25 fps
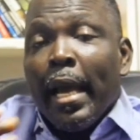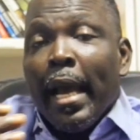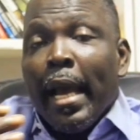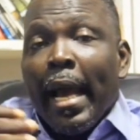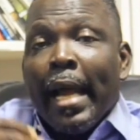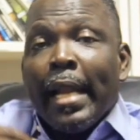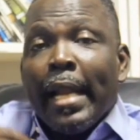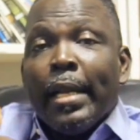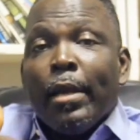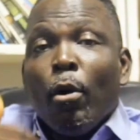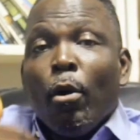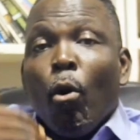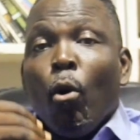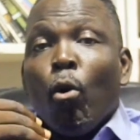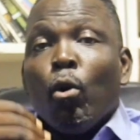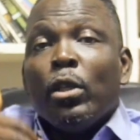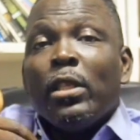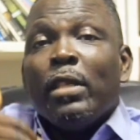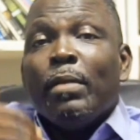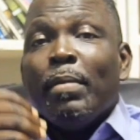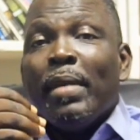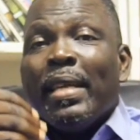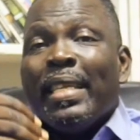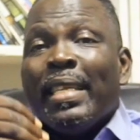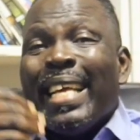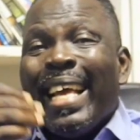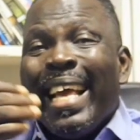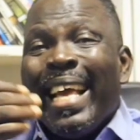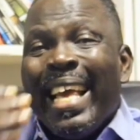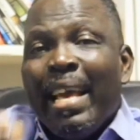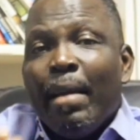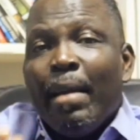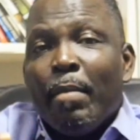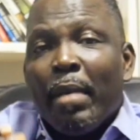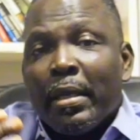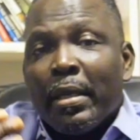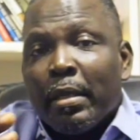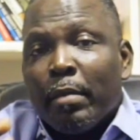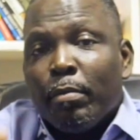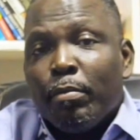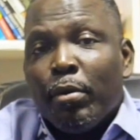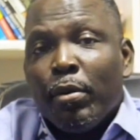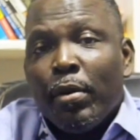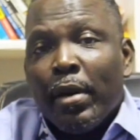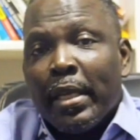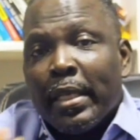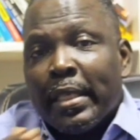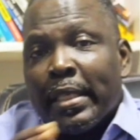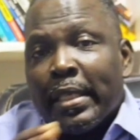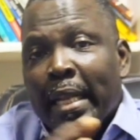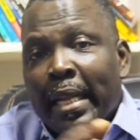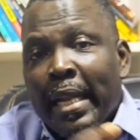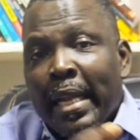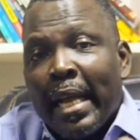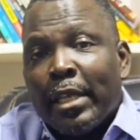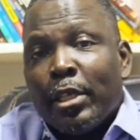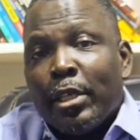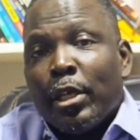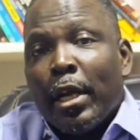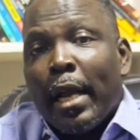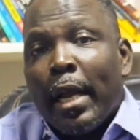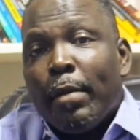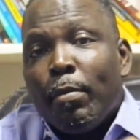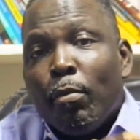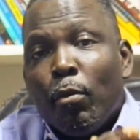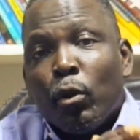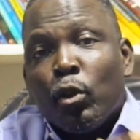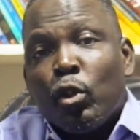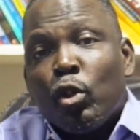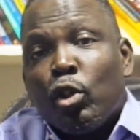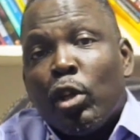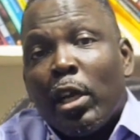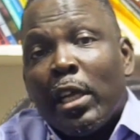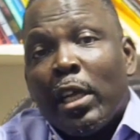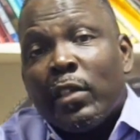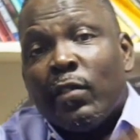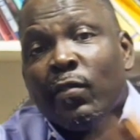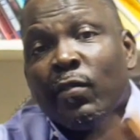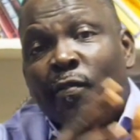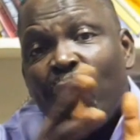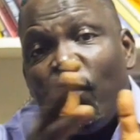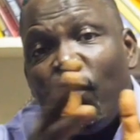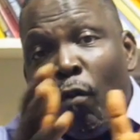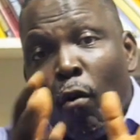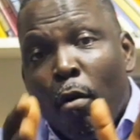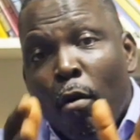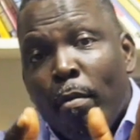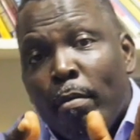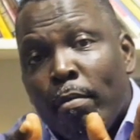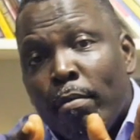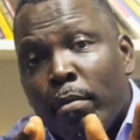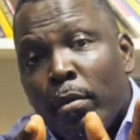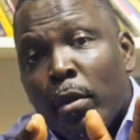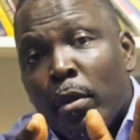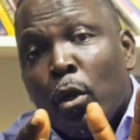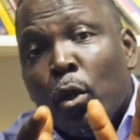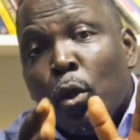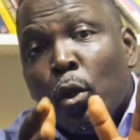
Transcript: and the ultimate aim as a parent is that that child must transform